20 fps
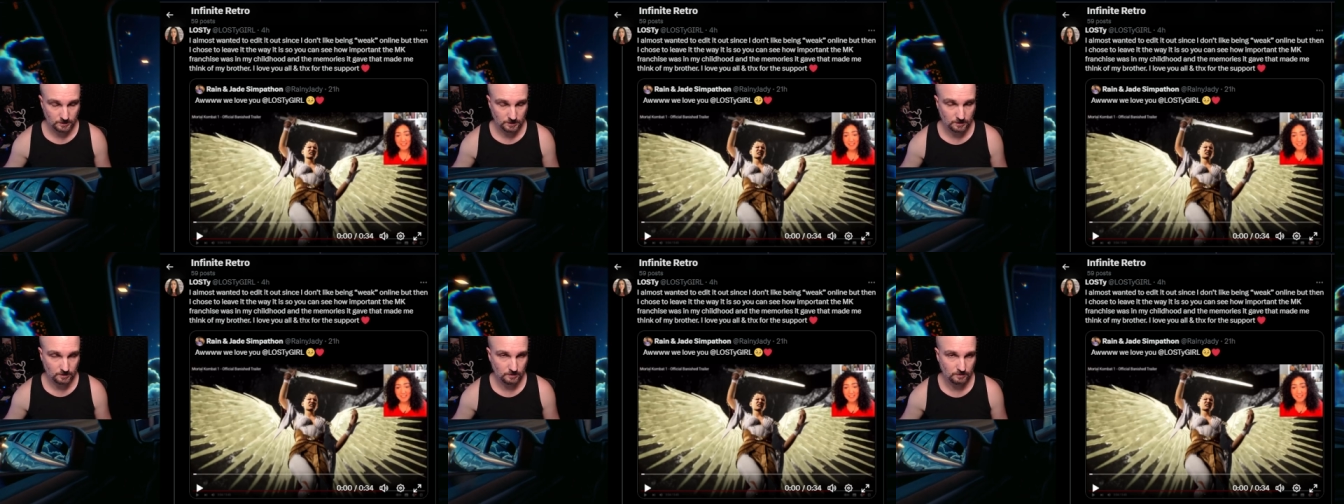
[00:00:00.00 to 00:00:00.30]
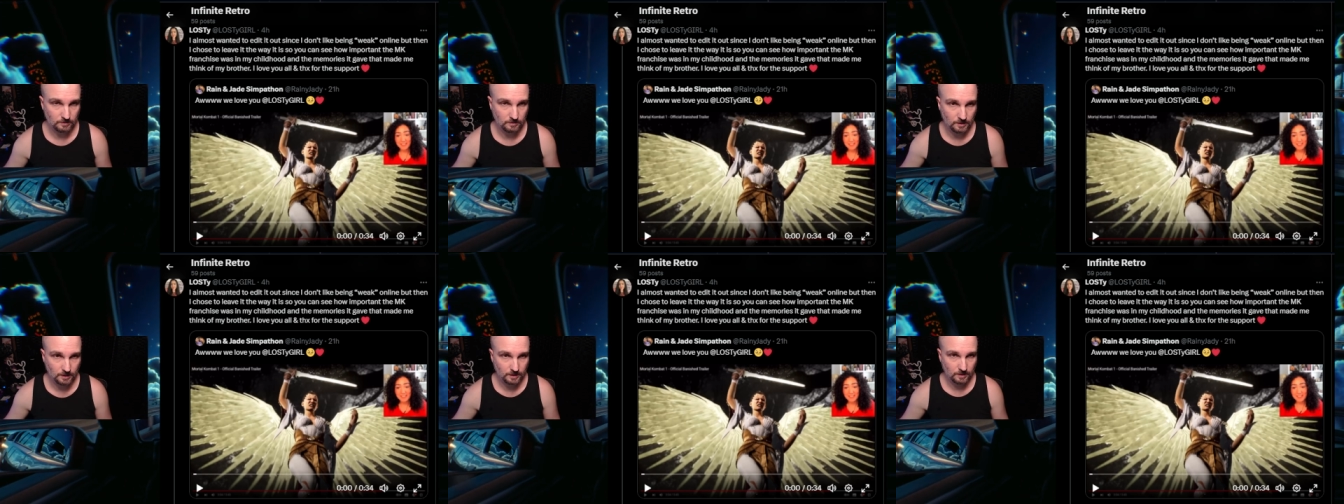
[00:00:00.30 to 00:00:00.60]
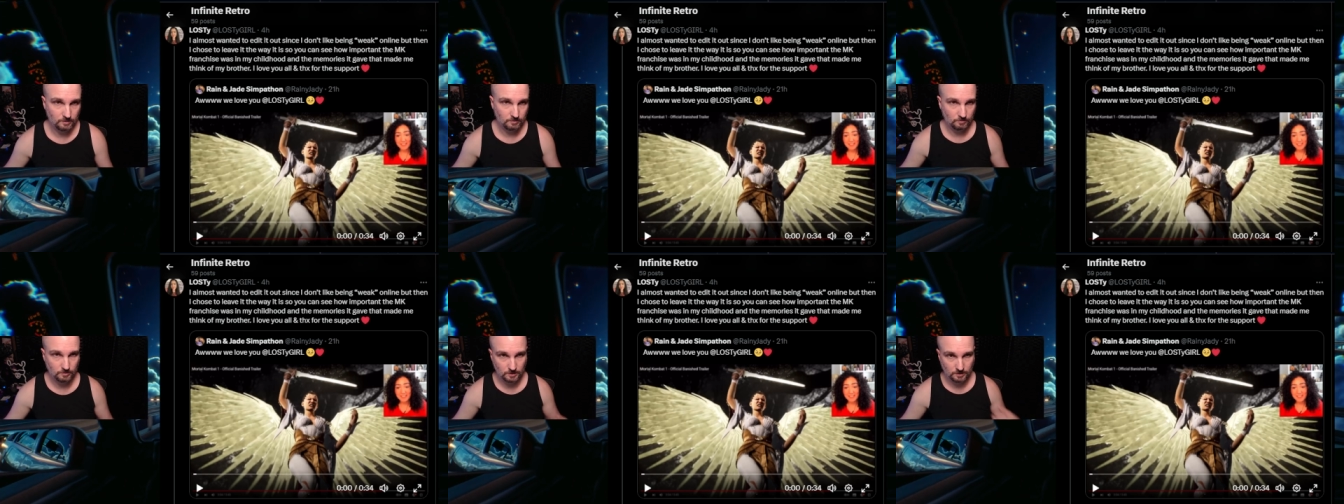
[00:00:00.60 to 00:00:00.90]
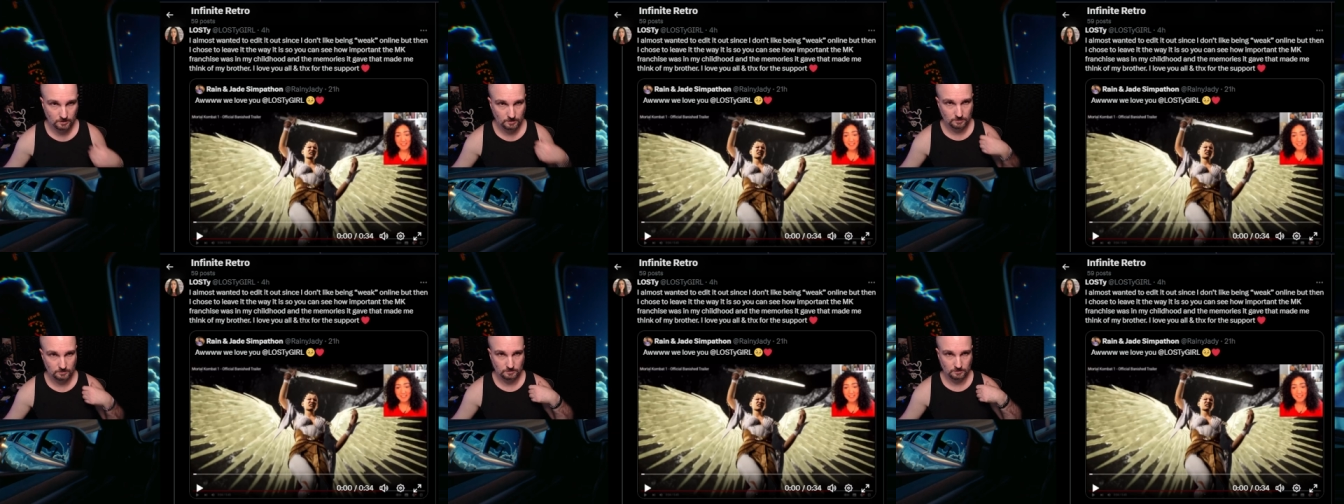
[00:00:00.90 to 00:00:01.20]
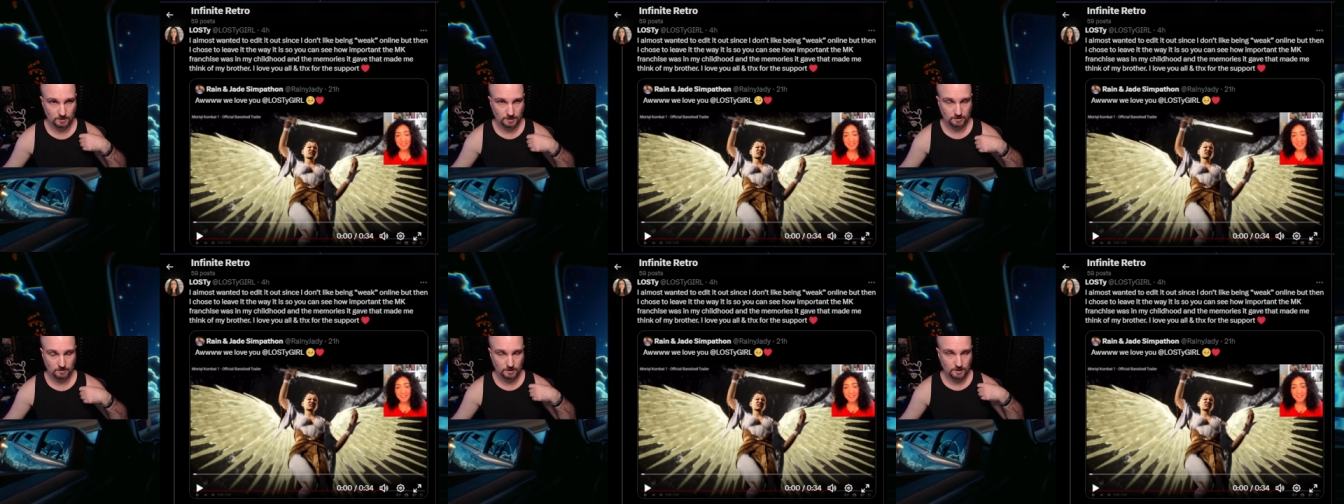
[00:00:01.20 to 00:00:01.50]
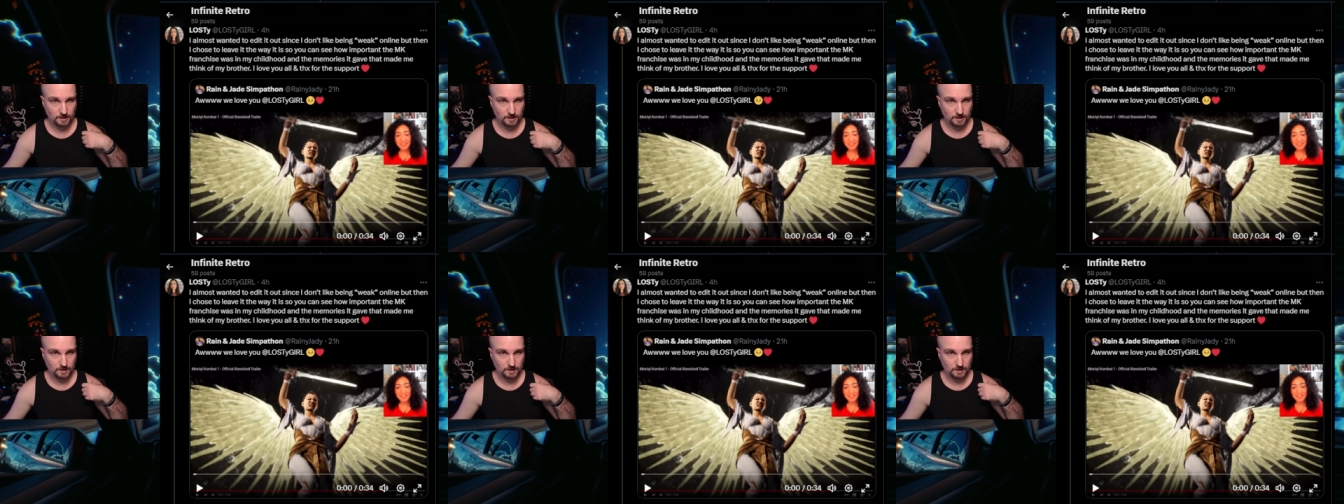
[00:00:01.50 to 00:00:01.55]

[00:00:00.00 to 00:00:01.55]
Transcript: know, I don't want to, like,